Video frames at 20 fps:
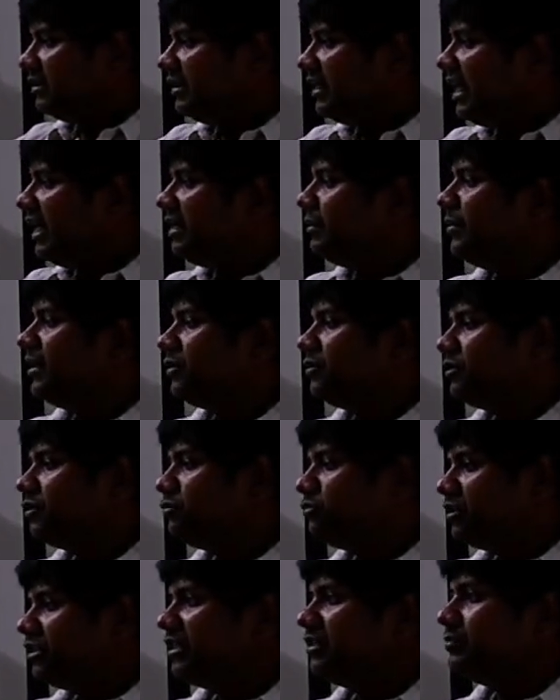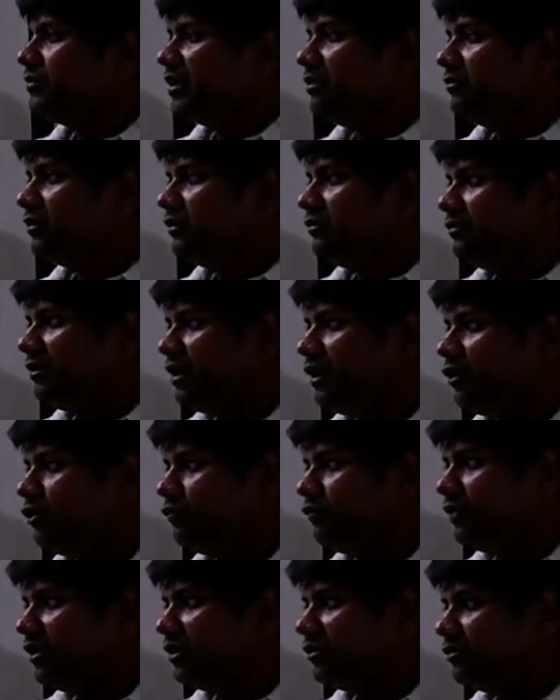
dynamic or switching power, how we are